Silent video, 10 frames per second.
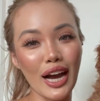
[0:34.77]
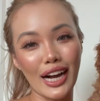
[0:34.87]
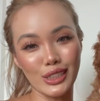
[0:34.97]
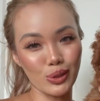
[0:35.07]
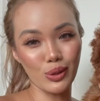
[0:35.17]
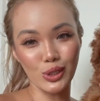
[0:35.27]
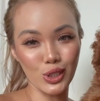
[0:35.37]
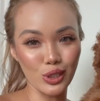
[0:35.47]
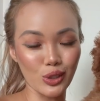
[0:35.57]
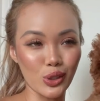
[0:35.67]
I just want to
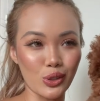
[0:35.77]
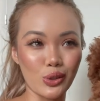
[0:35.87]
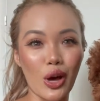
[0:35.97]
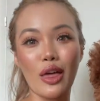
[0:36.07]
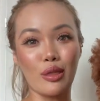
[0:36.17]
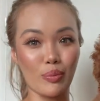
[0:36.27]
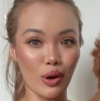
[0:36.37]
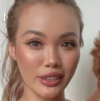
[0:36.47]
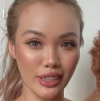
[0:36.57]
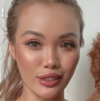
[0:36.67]
show you the
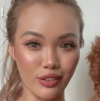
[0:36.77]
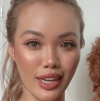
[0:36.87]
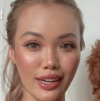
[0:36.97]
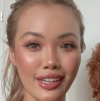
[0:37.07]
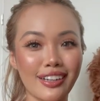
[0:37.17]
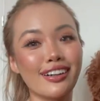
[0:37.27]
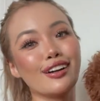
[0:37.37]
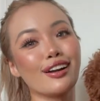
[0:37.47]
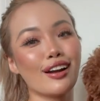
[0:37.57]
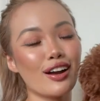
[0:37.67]
process of getting
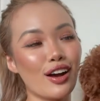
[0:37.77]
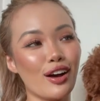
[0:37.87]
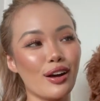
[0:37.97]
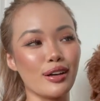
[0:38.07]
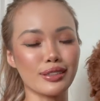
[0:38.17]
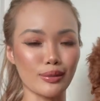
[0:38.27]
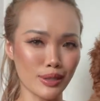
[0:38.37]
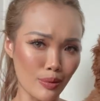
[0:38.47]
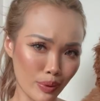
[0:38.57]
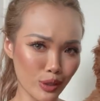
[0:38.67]
her, uh, some
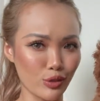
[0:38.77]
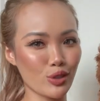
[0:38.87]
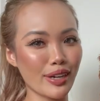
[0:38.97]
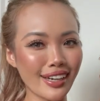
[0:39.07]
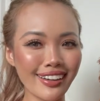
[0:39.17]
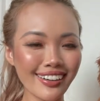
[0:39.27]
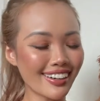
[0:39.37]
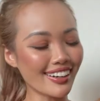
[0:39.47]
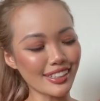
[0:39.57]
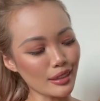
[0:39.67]
snippets of training
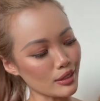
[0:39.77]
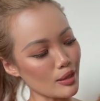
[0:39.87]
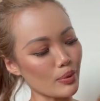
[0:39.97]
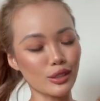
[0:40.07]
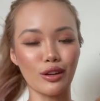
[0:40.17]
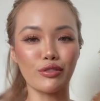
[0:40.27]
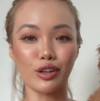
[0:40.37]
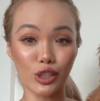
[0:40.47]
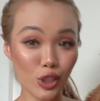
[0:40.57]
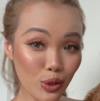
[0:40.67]
her, some snippets of
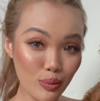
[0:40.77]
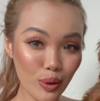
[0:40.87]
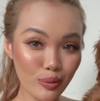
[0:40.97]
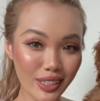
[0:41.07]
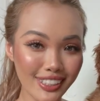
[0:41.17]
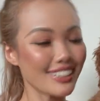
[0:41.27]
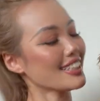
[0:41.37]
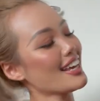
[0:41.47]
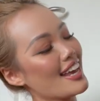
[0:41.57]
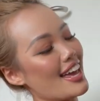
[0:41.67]
her cute moments,
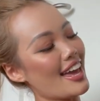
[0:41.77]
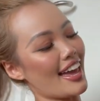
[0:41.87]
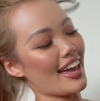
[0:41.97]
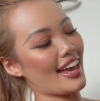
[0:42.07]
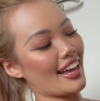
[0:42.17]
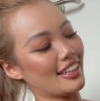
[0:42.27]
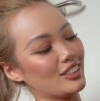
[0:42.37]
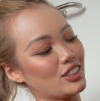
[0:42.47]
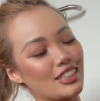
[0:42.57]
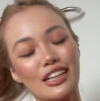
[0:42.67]
and
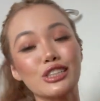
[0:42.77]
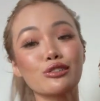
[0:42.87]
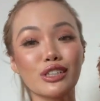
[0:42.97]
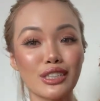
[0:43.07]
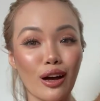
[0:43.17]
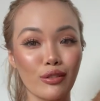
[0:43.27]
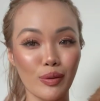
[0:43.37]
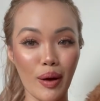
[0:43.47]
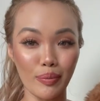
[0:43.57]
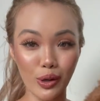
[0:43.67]
just answering some of the
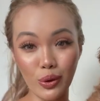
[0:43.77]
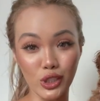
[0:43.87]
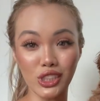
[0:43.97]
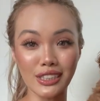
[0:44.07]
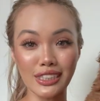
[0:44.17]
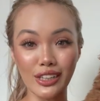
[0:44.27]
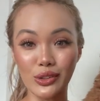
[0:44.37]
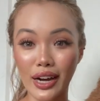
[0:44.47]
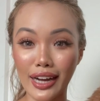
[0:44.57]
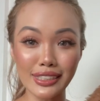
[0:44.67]
puppy questions that you
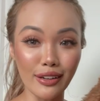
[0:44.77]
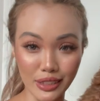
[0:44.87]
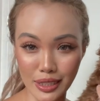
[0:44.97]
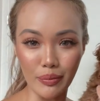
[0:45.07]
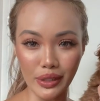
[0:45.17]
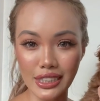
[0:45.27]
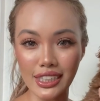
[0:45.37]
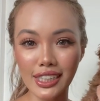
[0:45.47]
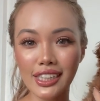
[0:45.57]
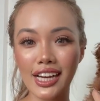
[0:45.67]
guys have
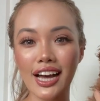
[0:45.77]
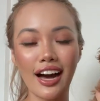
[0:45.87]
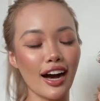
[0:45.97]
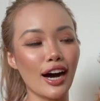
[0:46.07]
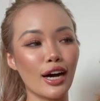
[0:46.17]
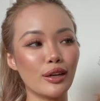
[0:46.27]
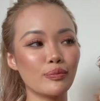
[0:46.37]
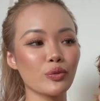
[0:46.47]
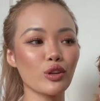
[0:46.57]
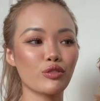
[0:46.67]
submitted.
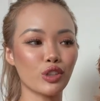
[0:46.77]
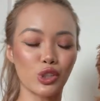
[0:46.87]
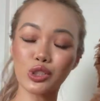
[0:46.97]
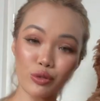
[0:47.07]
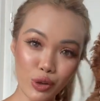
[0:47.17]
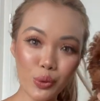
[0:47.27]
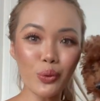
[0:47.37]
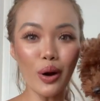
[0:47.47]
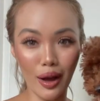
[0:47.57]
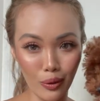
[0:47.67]
Um, for those of you
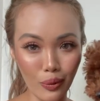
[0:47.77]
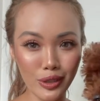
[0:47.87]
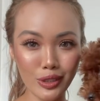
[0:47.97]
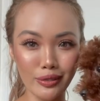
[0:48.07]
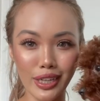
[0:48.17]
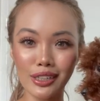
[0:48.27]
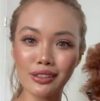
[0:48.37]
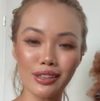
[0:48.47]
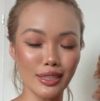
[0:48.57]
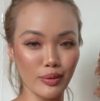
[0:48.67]
who are wondering,
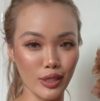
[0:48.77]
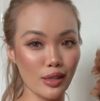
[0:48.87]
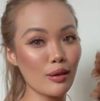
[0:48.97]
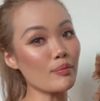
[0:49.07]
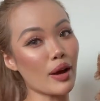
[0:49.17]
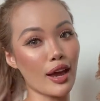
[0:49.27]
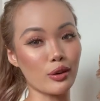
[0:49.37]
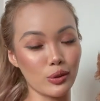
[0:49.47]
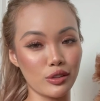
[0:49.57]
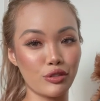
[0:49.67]
especially my
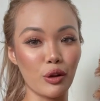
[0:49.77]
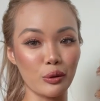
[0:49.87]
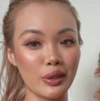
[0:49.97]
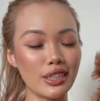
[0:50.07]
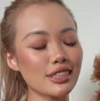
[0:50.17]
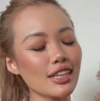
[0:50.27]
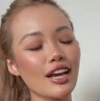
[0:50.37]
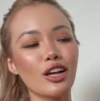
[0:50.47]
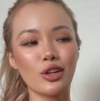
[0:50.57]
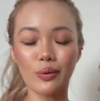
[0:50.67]
older followers,
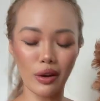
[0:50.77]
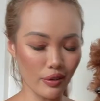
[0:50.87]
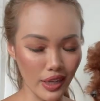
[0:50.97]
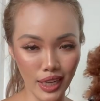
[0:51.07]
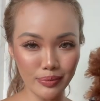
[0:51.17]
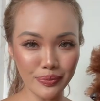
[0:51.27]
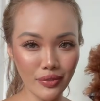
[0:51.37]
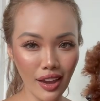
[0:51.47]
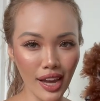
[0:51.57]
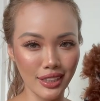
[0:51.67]
don't worry,
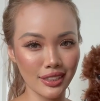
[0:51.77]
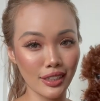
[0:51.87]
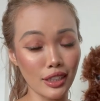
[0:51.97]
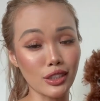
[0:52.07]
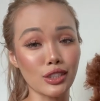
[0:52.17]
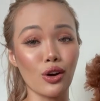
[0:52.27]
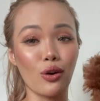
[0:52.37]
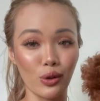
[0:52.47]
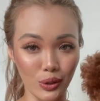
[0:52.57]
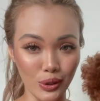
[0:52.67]
Hector is
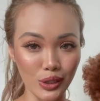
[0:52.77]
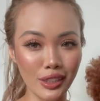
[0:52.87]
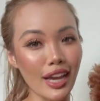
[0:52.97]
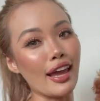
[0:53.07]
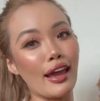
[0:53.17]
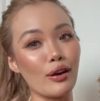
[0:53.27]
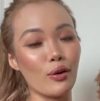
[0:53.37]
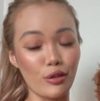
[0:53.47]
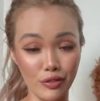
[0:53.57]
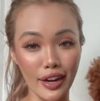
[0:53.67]
all good and
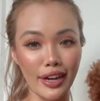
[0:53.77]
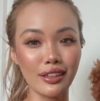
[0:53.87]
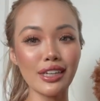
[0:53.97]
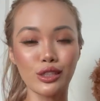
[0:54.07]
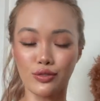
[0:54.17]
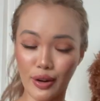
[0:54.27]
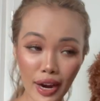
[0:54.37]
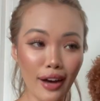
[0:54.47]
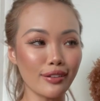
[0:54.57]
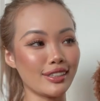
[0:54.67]
all fine. He's very
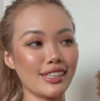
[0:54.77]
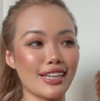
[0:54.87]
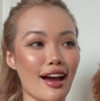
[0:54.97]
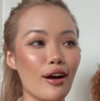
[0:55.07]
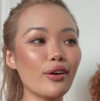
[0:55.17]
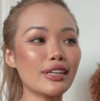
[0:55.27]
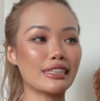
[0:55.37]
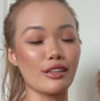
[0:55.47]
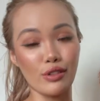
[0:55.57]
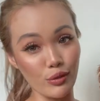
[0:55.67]
healthy now. He's
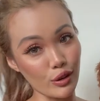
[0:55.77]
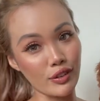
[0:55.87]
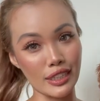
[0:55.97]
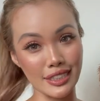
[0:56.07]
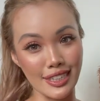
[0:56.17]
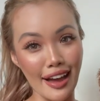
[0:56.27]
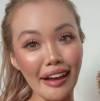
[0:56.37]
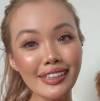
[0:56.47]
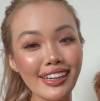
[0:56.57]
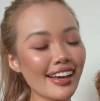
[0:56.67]
living with his
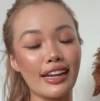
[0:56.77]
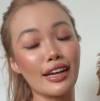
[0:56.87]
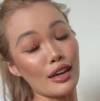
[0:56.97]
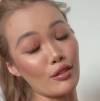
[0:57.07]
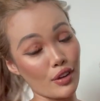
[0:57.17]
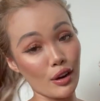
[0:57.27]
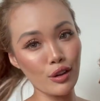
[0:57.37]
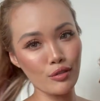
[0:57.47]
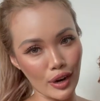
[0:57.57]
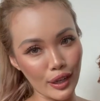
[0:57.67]
dad and I get
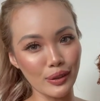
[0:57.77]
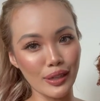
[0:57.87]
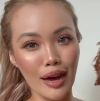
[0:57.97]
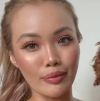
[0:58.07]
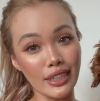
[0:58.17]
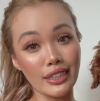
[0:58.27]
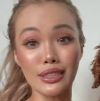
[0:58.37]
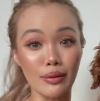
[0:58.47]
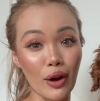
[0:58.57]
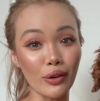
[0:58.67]
very regular updates
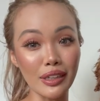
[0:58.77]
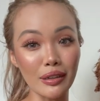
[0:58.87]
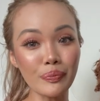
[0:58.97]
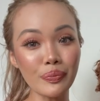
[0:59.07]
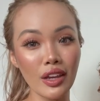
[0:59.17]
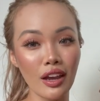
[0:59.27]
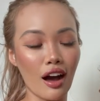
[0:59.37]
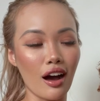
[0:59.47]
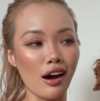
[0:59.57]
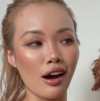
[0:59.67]
about him
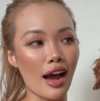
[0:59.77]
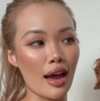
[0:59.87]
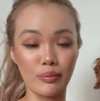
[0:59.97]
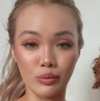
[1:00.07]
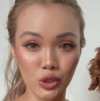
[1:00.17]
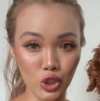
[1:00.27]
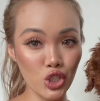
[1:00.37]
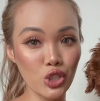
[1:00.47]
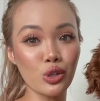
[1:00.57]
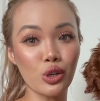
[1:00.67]
uh, I'm
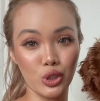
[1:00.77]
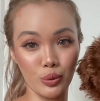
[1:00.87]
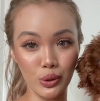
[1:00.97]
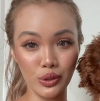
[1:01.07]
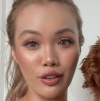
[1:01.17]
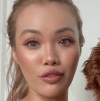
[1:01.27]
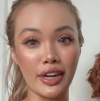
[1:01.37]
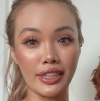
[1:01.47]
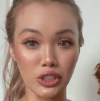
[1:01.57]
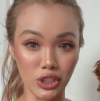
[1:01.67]
still contributing
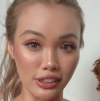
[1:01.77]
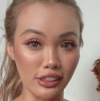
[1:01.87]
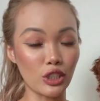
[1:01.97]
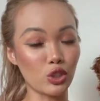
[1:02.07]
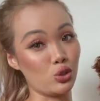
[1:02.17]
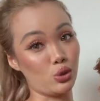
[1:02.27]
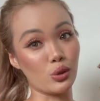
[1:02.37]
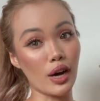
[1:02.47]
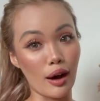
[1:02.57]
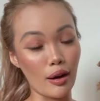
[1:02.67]
financially to
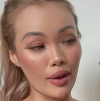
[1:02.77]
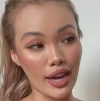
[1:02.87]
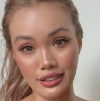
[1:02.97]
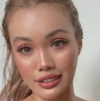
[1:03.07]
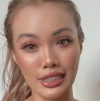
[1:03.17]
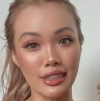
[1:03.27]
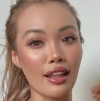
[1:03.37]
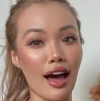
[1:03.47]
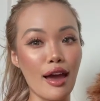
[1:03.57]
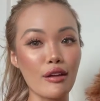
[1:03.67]
um, Hector's
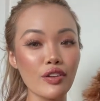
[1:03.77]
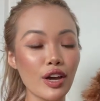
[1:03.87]
life.